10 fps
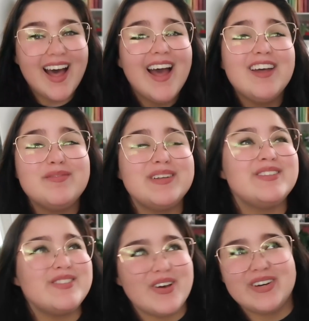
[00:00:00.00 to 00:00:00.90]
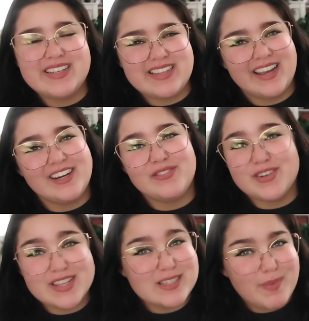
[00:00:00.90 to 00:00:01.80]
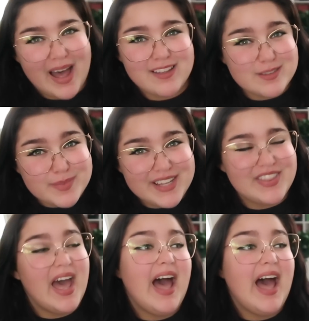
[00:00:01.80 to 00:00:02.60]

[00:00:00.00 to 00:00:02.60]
I have been so excited for this past month.